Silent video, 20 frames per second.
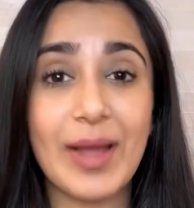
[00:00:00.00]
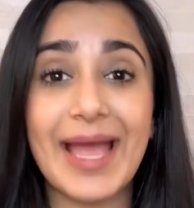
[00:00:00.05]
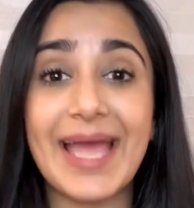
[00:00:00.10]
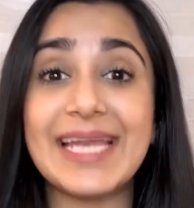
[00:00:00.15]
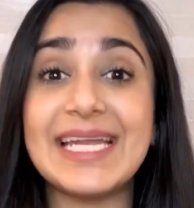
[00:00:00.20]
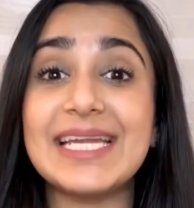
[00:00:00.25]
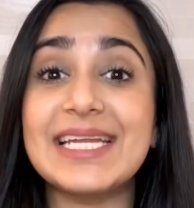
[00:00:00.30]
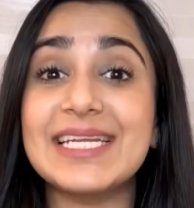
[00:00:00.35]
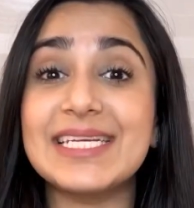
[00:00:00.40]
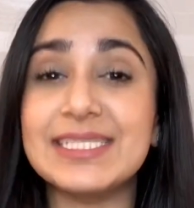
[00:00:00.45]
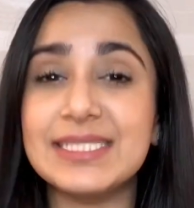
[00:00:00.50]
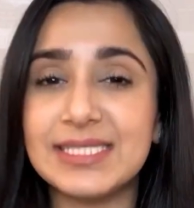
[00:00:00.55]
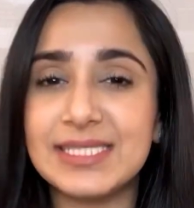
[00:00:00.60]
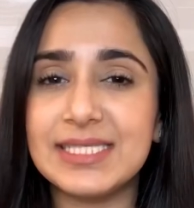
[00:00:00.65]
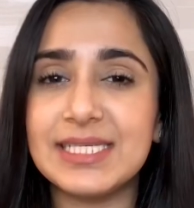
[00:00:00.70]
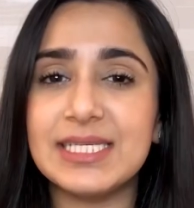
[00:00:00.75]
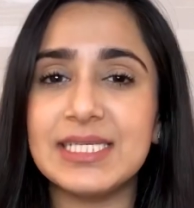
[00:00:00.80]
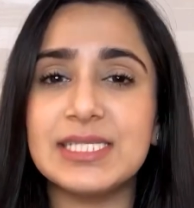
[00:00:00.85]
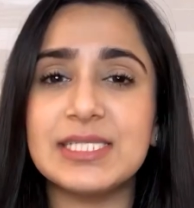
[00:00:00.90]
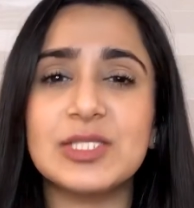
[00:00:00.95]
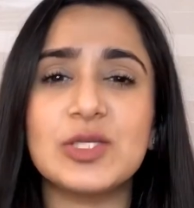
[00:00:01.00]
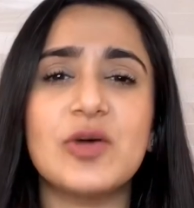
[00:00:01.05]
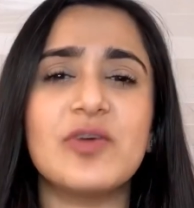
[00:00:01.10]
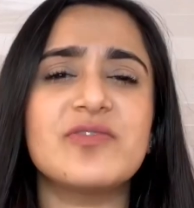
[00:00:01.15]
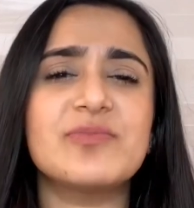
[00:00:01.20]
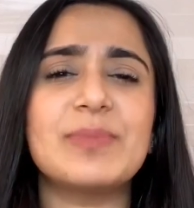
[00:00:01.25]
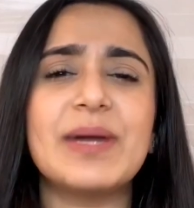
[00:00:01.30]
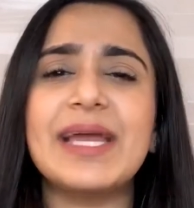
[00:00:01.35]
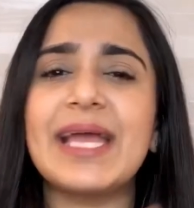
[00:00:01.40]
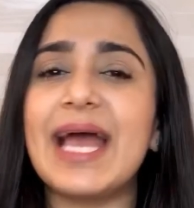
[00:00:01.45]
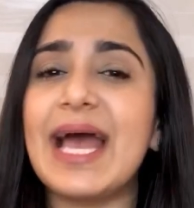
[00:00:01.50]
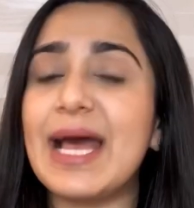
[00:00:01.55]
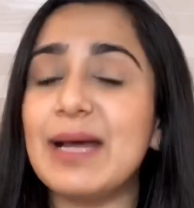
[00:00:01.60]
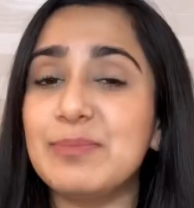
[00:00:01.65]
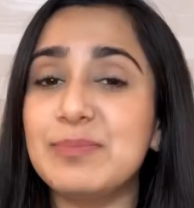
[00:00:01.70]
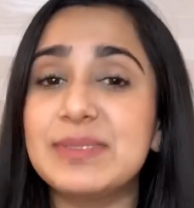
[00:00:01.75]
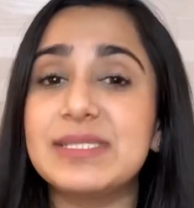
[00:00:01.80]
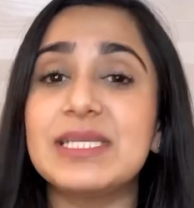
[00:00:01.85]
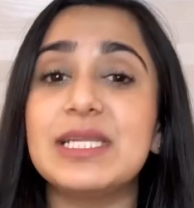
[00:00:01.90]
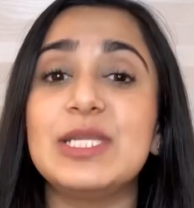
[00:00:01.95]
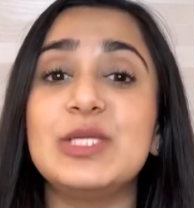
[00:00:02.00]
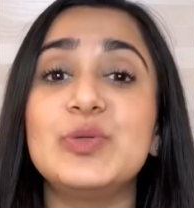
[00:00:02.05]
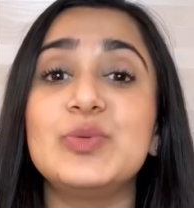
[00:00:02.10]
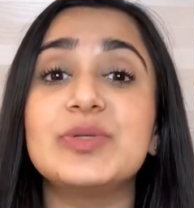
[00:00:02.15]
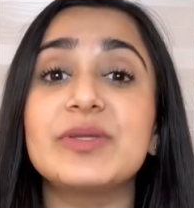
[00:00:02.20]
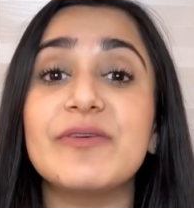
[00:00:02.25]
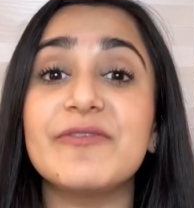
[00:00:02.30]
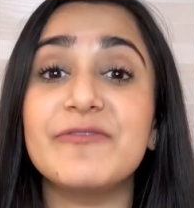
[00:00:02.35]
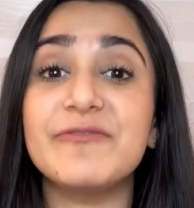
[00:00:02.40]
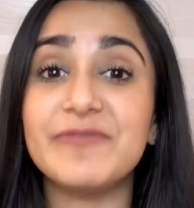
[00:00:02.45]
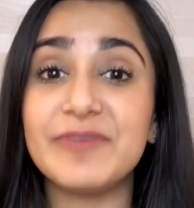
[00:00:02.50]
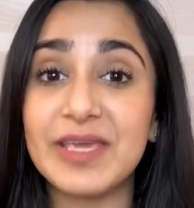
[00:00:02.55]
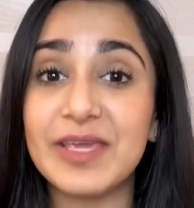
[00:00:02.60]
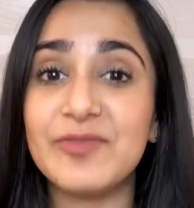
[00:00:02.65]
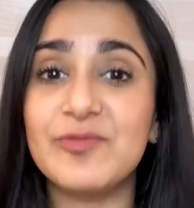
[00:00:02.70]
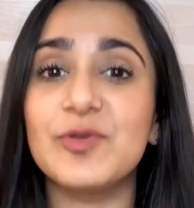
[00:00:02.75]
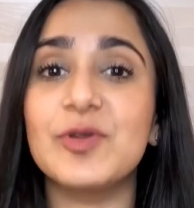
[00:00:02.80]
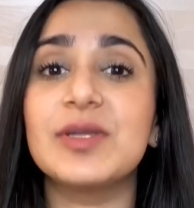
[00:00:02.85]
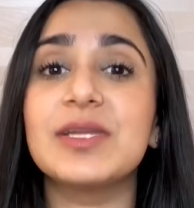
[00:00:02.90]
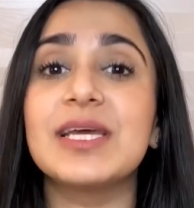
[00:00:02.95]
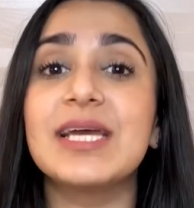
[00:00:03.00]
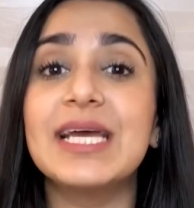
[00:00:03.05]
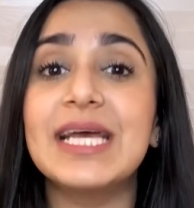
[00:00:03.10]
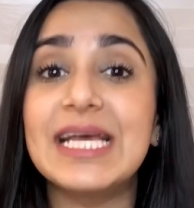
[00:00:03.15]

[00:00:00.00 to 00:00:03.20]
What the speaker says: and it consists of my absolute favorite